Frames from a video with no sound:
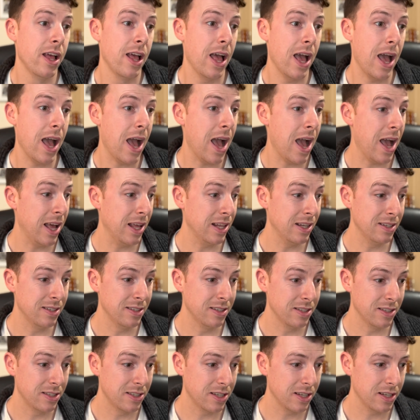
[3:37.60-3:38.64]

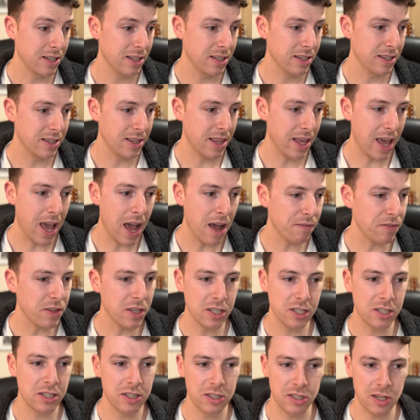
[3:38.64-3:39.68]
and they have
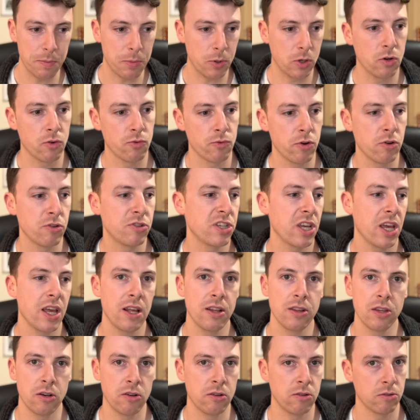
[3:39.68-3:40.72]
this typical
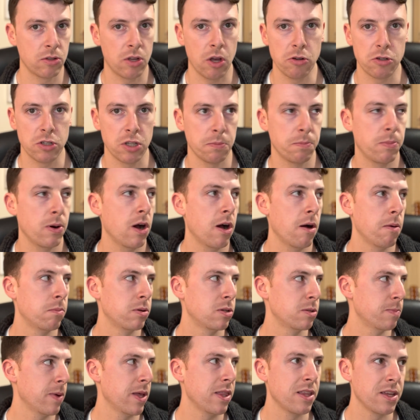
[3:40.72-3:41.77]
routine. They'll go to the pub,
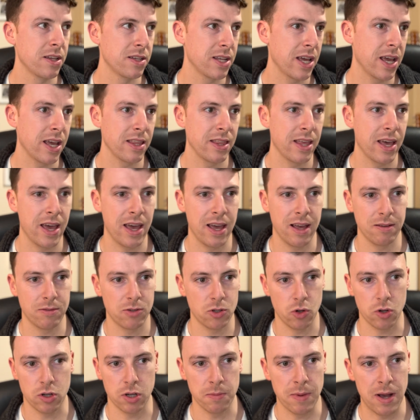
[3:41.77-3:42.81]
spend their day there,
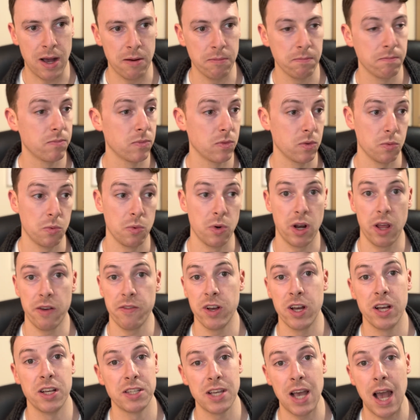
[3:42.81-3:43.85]
talking about
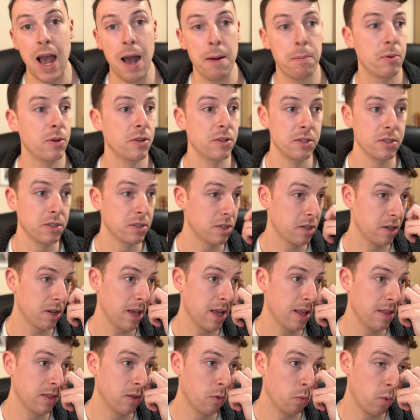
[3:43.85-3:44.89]
whatever has happened
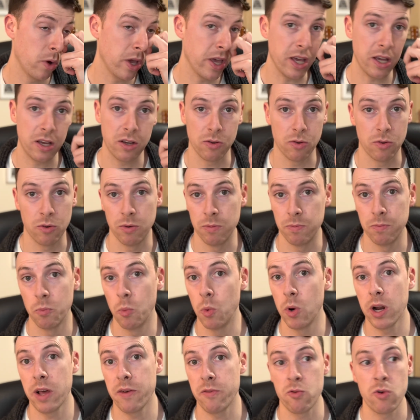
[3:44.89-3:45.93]
in the week or
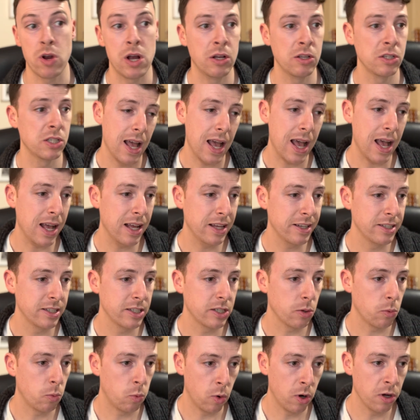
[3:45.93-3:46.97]
whatever else. And
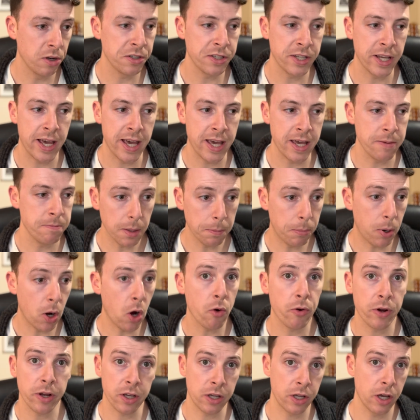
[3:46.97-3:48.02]
one day,
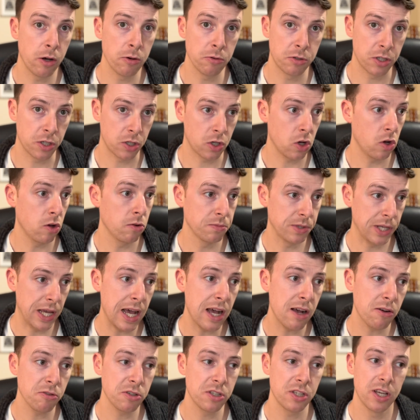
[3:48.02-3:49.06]
Porrick goes to Colin's
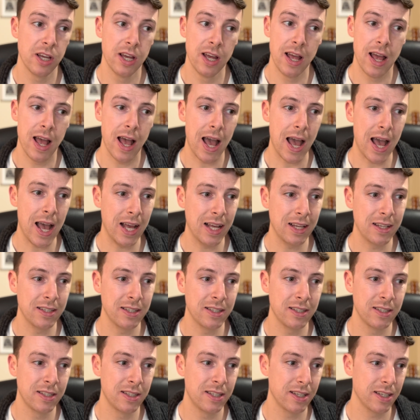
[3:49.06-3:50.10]
house,
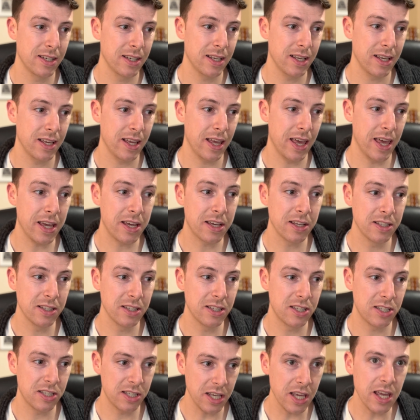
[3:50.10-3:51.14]
and he can
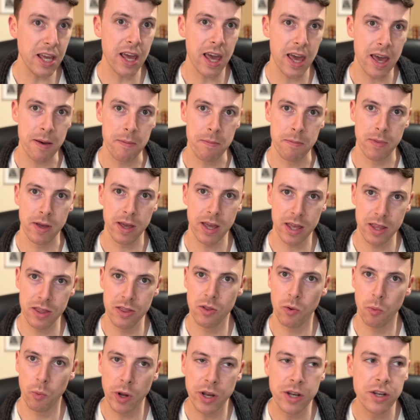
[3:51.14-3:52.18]
see him in
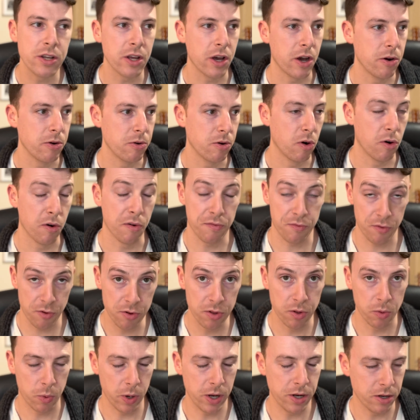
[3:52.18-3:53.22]
the window, or through
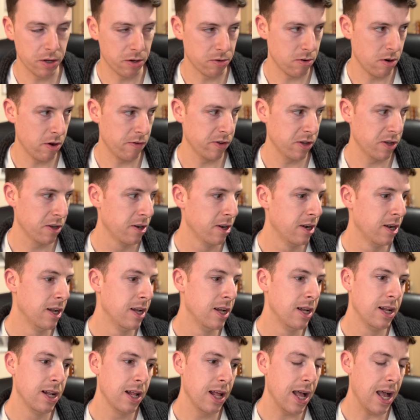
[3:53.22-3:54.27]
the window rather,
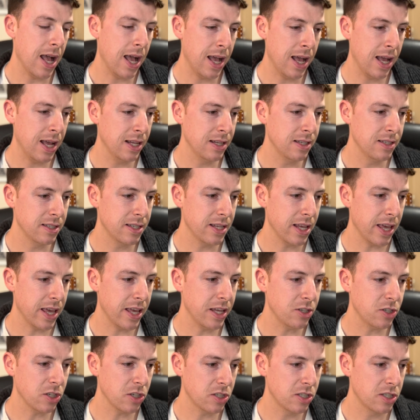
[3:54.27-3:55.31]
and
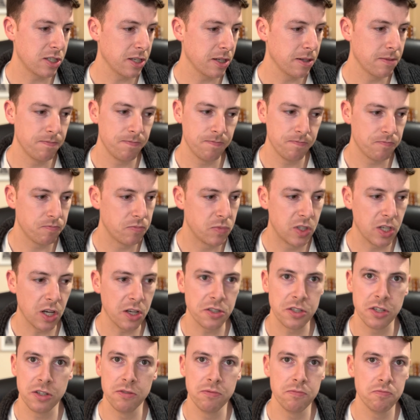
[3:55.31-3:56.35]
he just
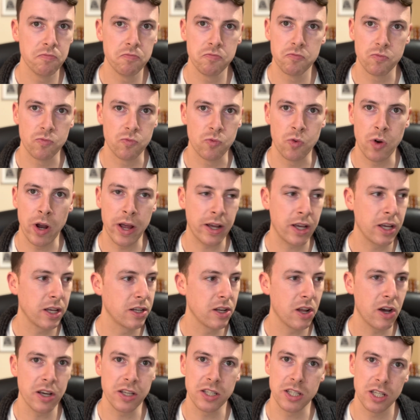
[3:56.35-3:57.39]
doesn't
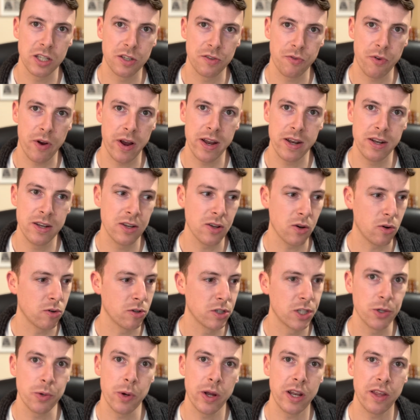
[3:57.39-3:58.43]
recognize his friend or
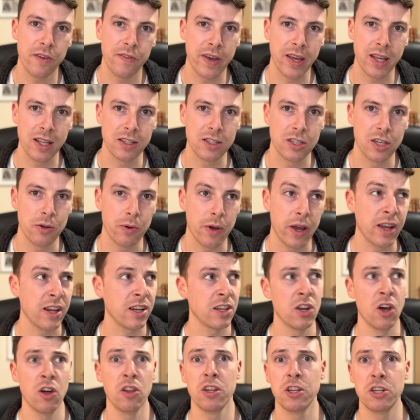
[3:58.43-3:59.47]
do anything to
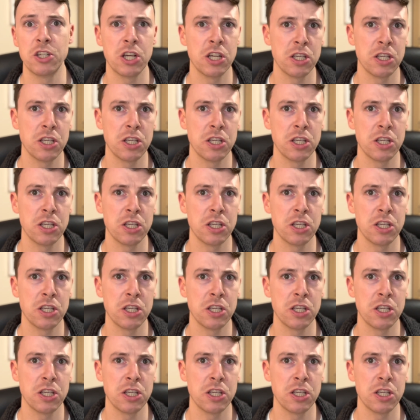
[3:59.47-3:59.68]
acknowledge his